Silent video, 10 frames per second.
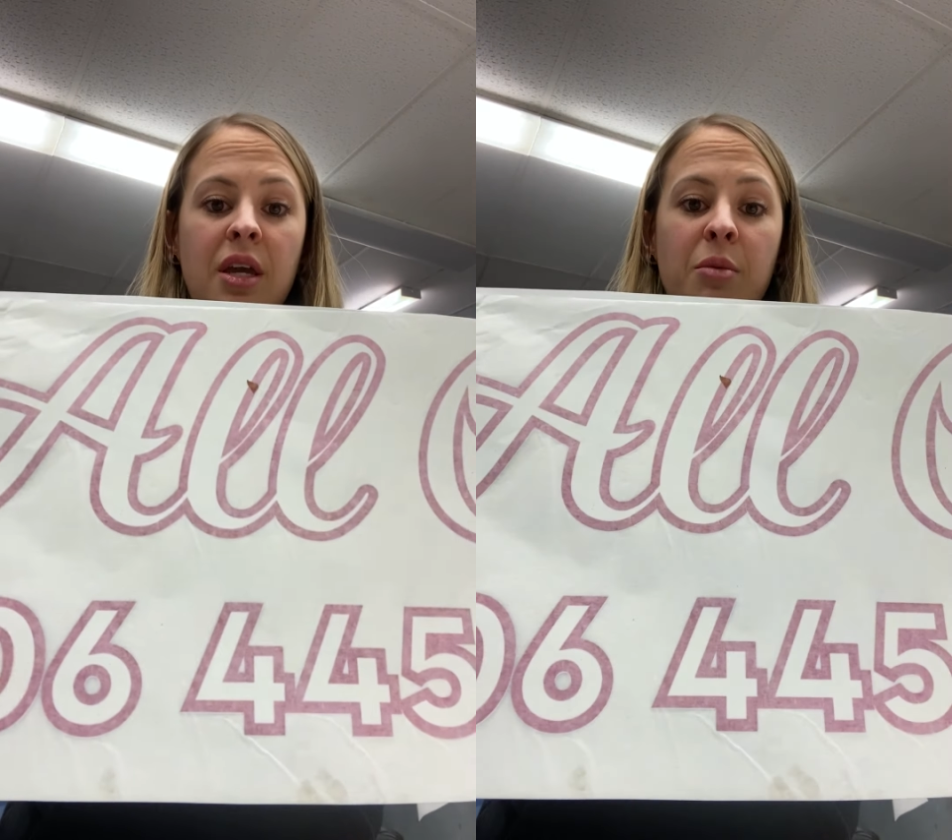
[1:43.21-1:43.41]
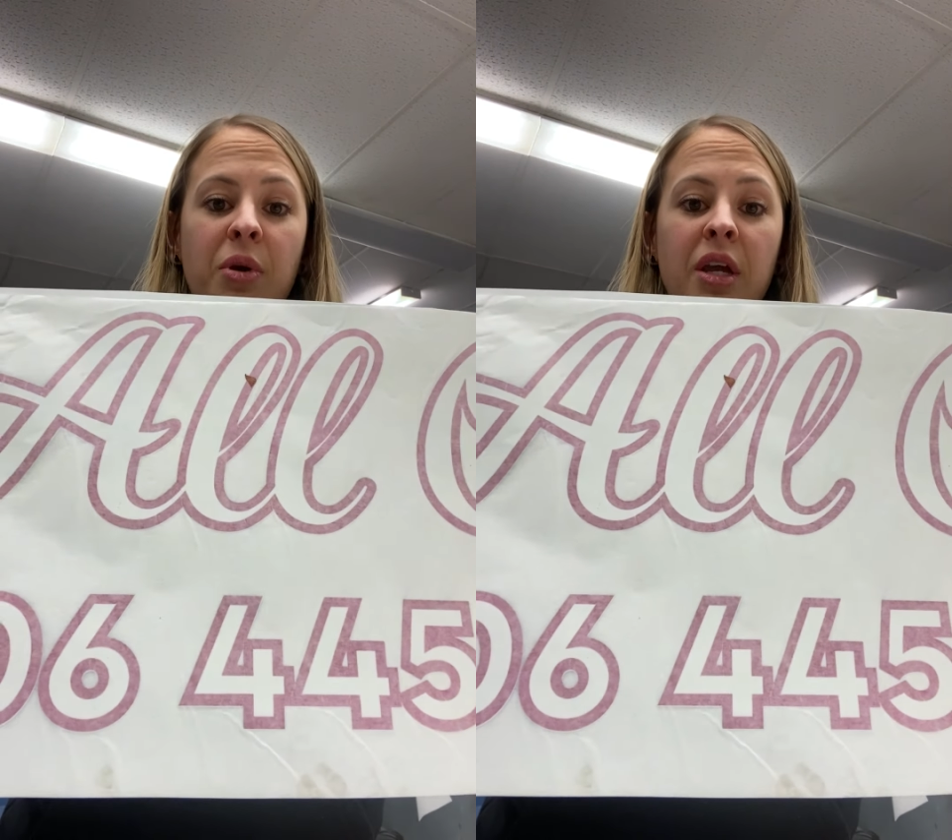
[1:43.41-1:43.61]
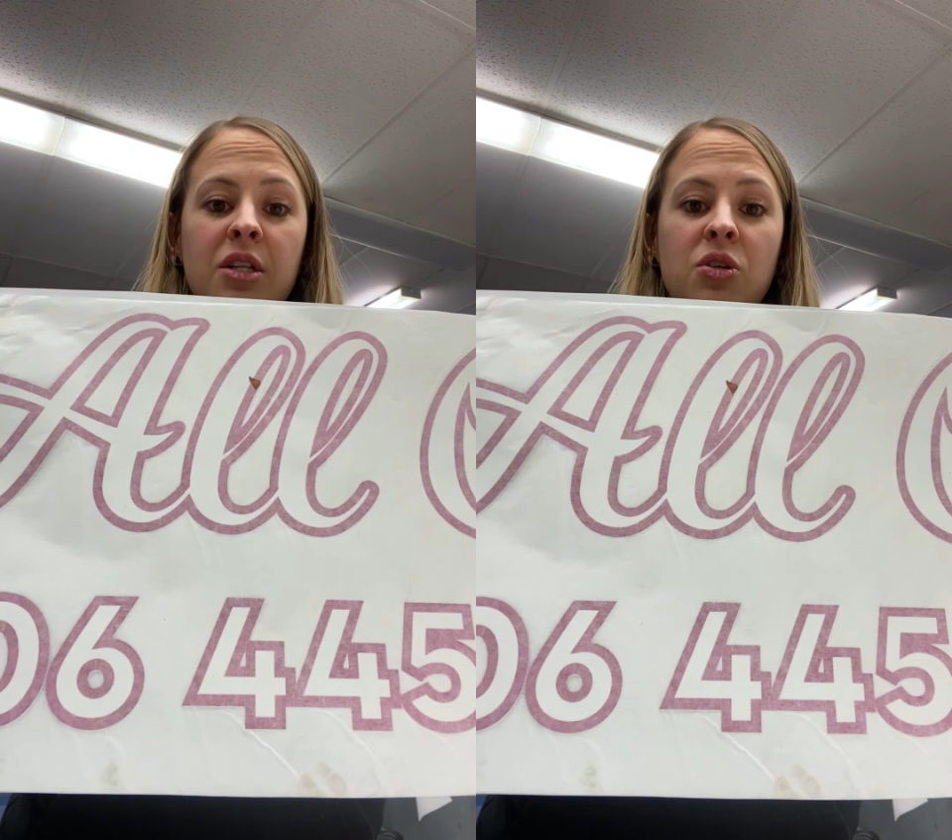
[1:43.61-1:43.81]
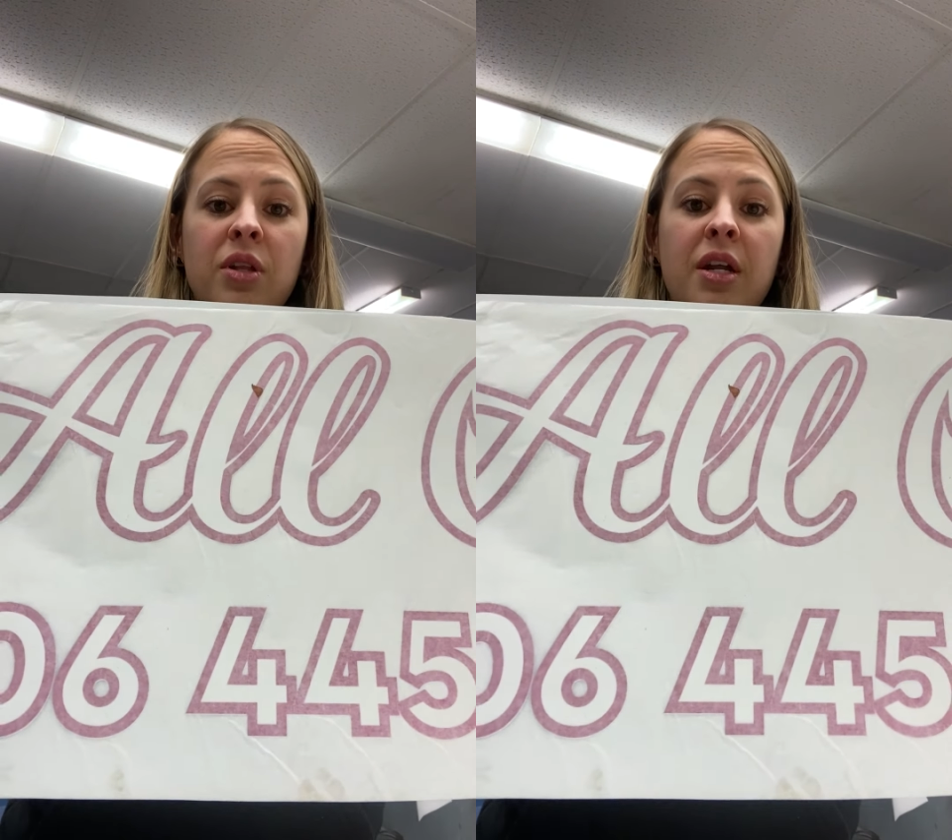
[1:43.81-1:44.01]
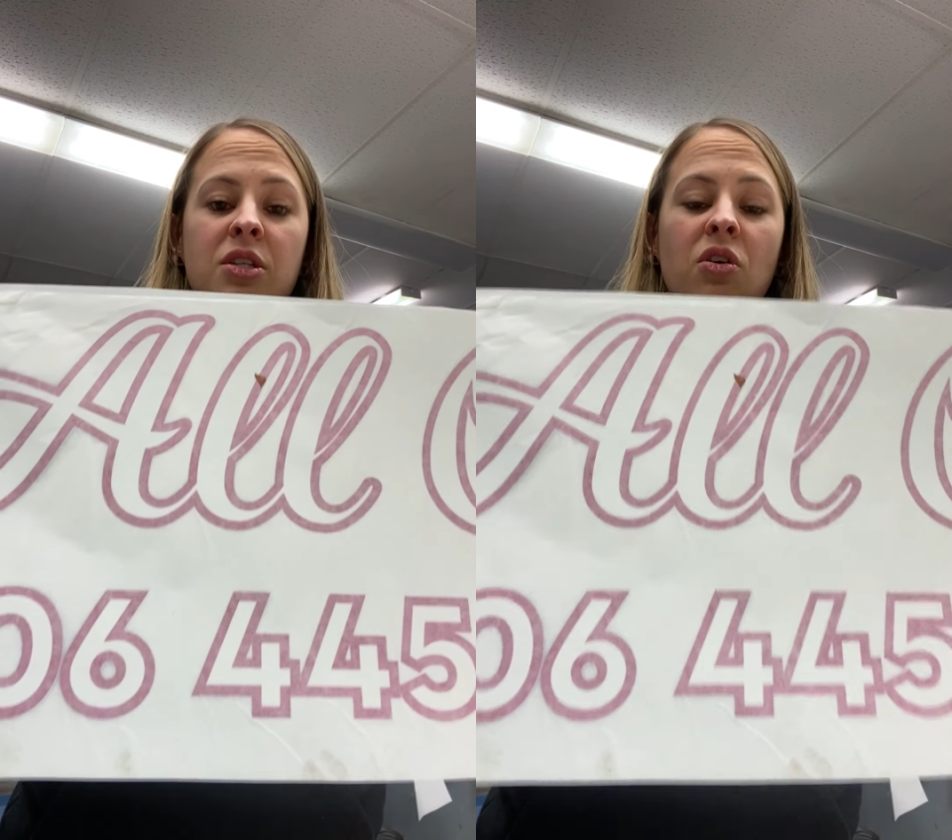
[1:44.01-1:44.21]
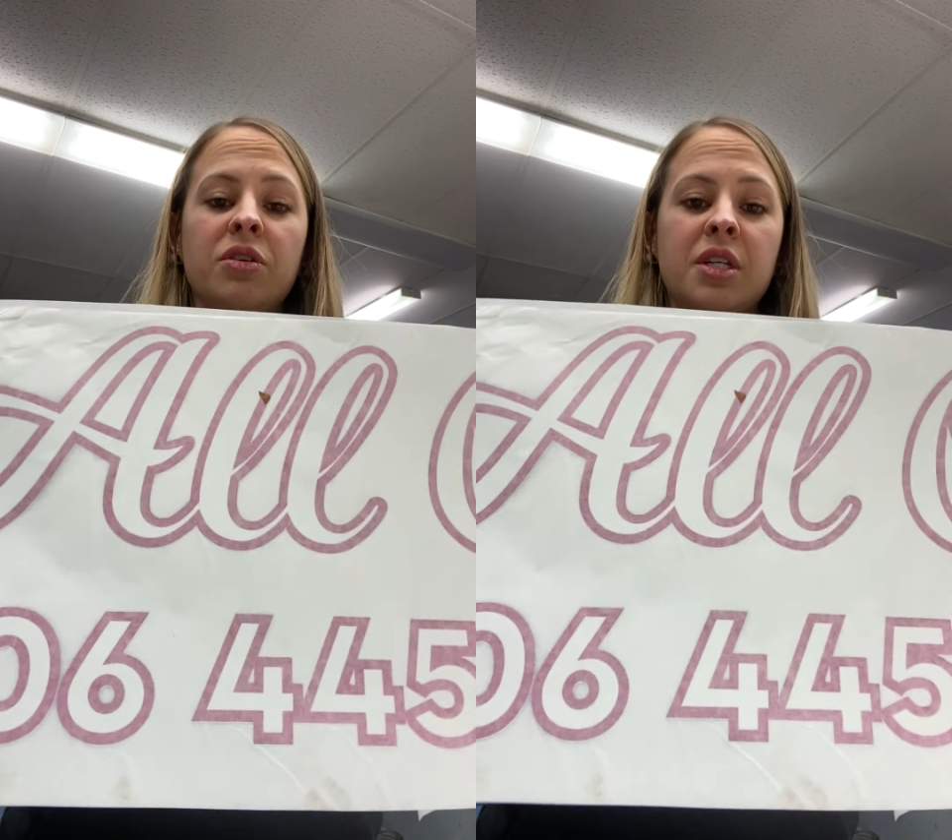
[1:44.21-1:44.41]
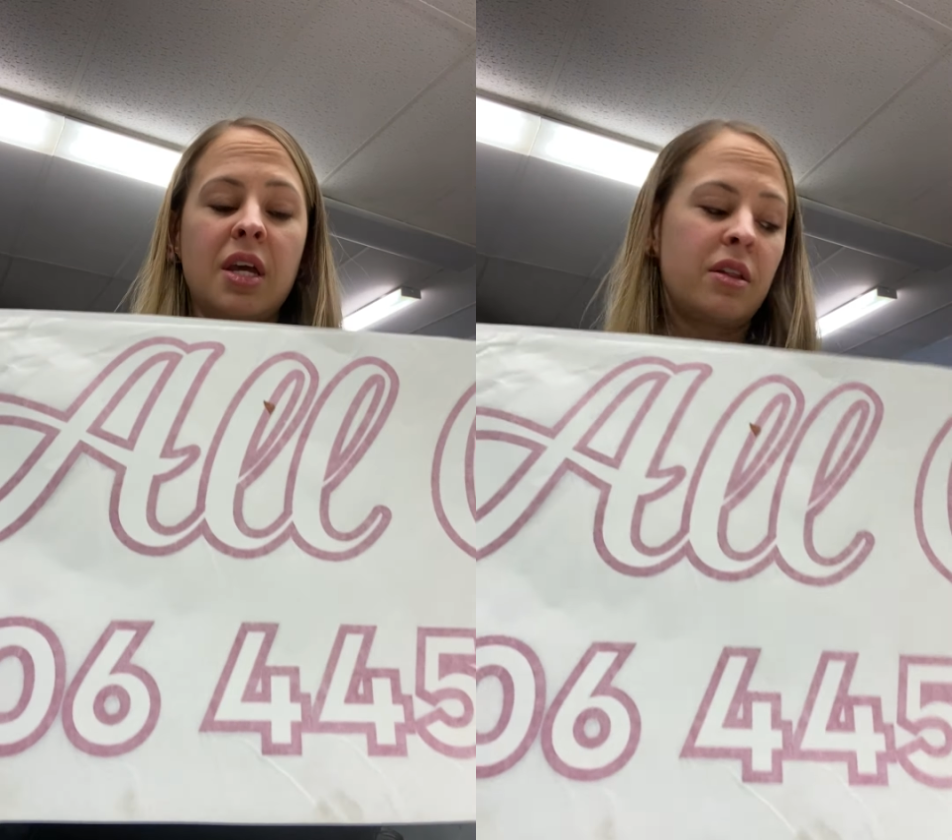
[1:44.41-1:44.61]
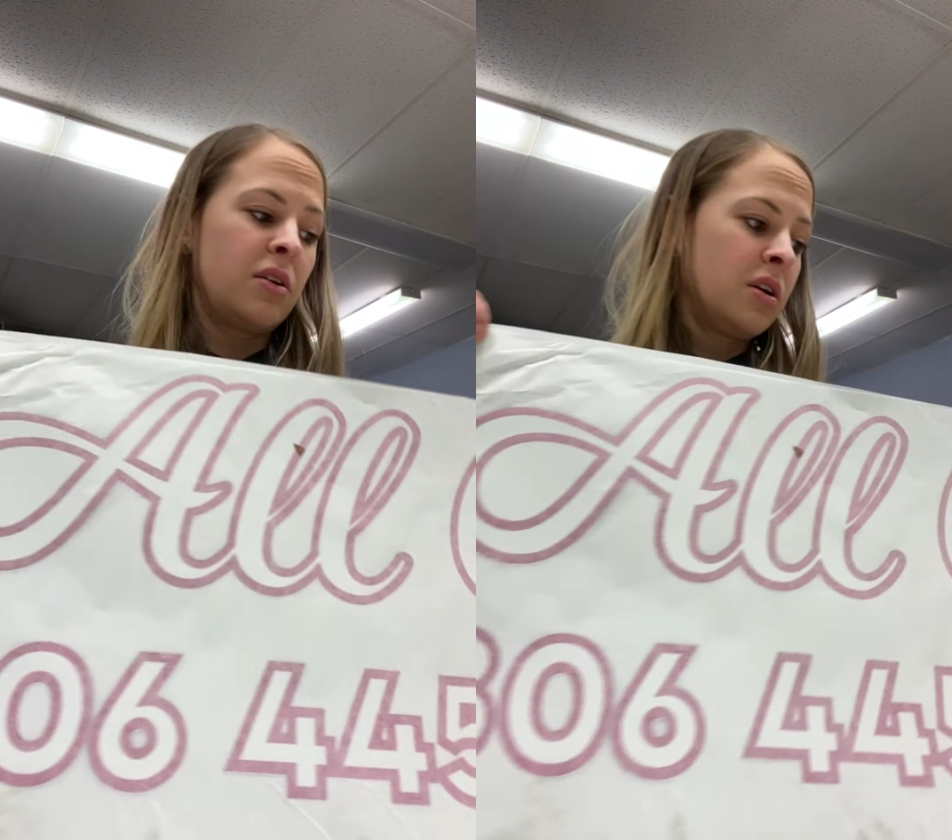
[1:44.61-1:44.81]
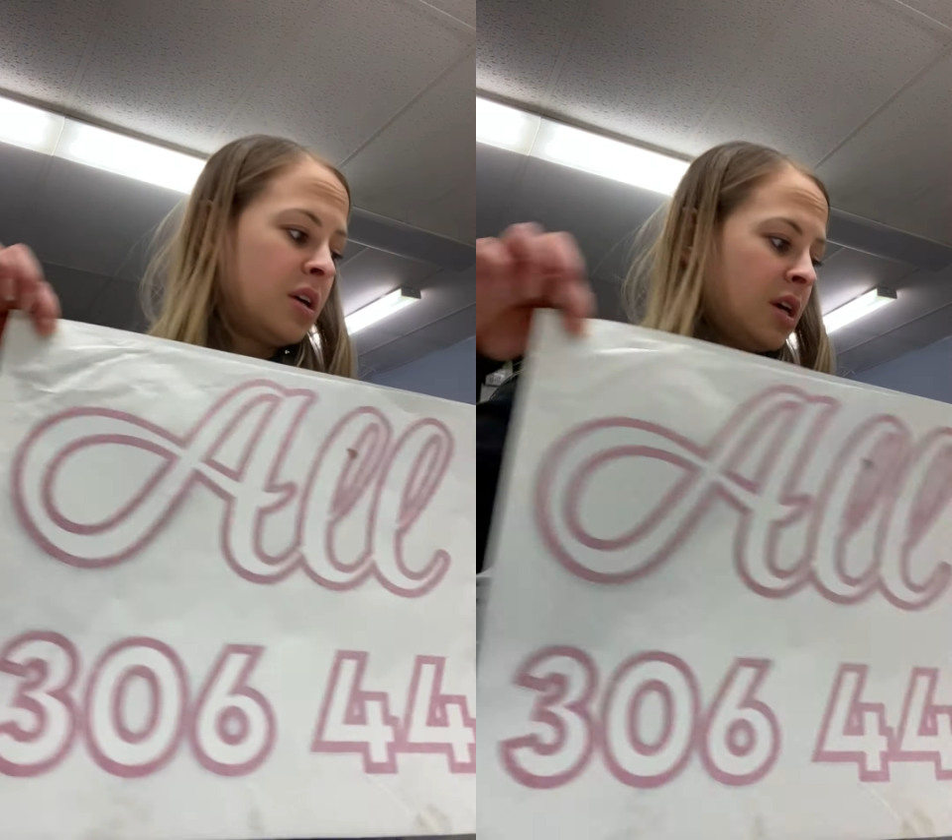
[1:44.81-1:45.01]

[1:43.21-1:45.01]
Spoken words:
keeping it so that it's all together.